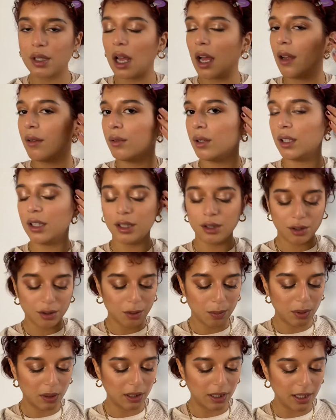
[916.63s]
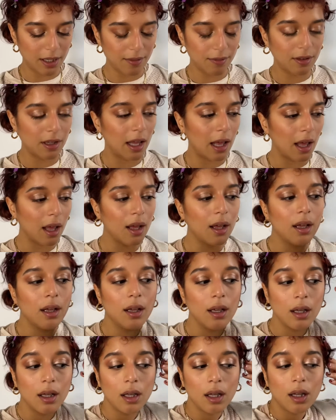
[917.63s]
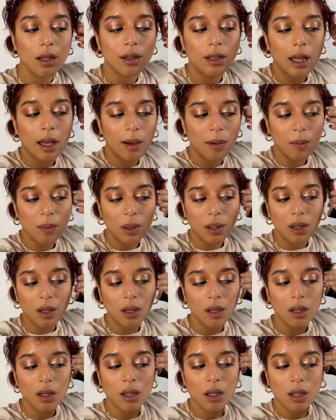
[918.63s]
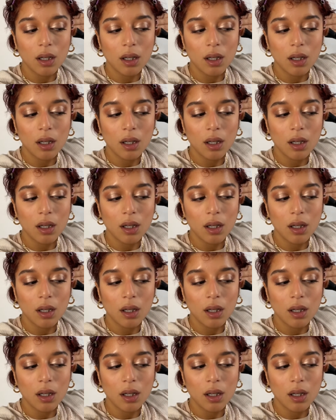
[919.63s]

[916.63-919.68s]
I really do believe that that will